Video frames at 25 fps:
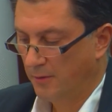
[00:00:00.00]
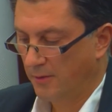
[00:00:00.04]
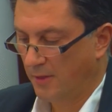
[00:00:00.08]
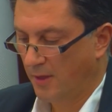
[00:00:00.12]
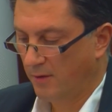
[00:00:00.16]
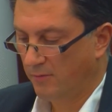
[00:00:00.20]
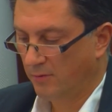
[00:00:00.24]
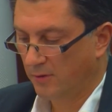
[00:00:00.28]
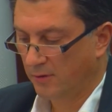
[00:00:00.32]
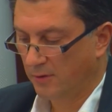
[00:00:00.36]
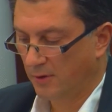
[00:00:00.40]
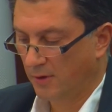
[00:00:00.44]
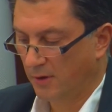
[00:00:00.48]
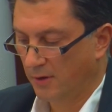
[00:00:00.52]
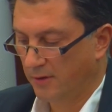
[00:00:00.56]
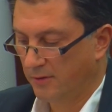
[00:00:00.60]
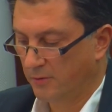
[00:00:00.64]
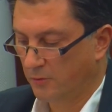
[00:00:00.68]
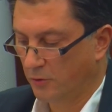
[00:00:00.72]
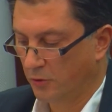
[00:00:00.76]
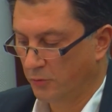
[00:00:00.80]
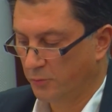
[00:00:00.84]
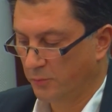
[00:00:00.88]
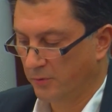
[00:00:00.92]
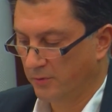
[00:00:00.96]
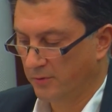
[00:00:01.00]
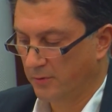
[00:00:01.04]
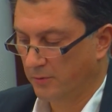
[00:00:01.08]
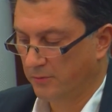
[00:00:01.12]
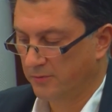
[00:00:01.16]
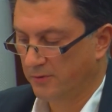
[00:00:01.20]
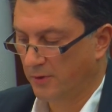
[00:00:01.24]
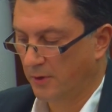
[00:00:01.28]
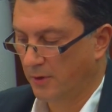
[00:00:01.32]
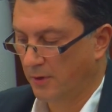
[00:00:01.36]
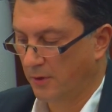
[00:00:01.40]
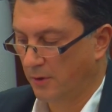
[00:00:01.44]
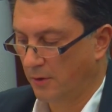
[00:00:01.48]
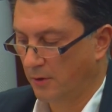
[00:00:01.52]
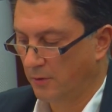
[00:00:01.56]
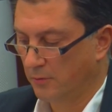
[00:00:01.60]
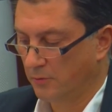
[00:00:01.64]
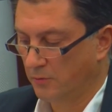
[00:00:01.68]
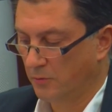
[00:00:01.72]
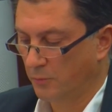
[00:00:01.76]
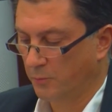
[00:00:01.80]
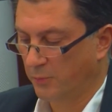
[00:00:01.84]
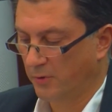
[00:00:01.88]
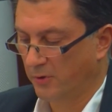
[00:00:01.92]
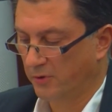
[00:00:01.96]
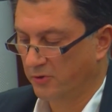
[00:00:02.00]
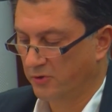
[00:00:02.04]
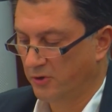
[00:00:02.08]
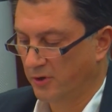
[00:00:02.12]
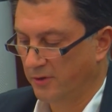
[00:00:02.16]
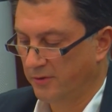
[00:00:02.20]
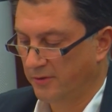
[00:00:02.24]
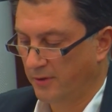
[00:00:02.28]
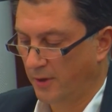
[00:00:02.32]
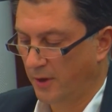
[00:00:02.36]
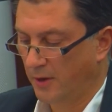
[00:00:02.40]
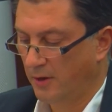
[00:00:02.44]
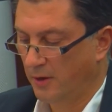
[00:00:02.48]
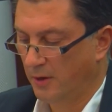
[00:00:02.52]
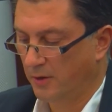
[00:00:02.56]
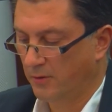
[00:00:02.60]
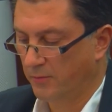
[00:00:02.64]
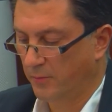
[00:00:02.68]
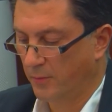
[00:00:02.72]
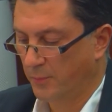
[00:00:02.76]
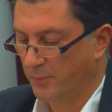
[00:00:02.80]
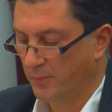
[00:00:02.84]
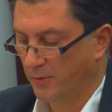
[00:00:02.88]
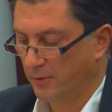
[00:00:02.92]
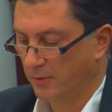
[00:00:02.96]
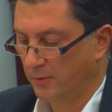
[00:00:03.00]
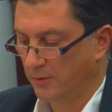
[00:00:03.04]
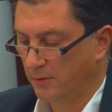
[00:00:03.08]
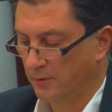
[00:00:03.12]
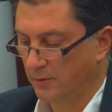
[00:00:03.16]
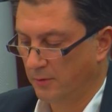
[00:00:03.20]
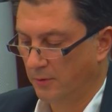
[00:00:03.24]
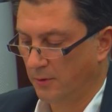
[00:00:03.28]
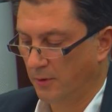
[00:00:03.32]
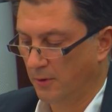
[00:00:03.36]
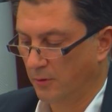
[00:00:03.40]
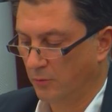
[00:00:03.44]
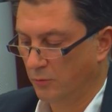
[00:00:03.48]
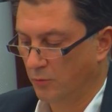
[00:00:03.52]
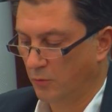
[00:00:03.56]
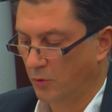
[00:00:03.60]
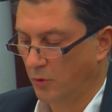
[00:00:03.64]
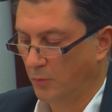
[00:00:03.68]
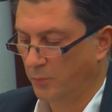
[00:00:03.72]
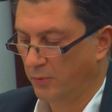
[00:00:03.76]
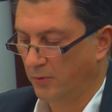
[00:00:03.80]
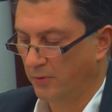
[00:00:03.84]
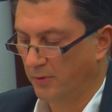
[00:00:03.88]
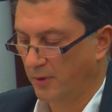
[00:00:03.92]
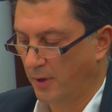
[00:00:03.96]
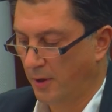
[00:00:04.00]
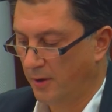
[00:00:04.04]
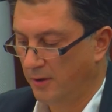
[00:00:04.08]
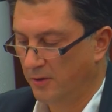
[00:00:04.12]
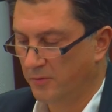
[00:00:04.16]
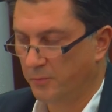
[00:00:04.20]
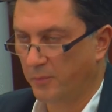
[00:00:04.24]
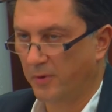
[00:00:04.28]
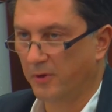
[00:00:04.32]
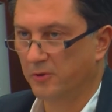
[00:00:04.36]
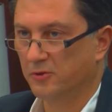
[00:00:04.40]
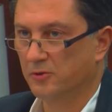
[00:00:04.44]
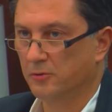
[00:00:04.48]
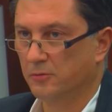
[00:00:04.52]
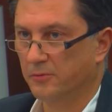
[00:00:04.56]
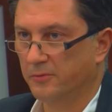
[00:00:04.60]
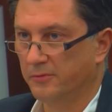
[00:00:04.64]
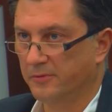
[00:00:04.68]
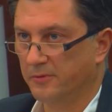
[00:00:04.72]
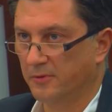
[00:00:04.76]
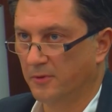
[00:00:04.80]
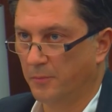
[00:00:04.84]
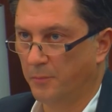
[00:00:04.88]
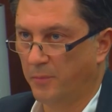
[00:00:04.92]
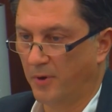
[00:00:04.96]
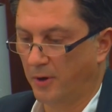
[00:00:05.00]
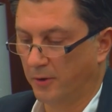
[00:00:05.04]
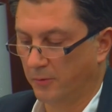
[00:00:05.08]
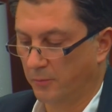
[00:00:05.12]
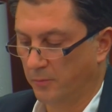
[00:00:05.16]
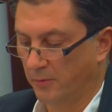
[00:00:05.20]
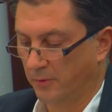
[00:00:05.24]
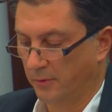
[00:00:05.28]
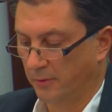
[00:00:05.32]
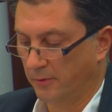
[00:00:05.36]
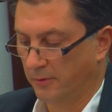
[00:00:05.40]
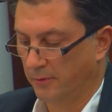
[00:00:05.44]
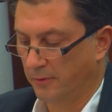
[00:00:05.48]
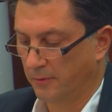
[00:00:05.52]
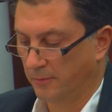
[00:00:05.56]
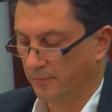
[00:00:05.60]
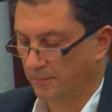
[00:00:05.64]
Nevertheless, hospitals are allowed to purchase any equipment and to open any specialist department.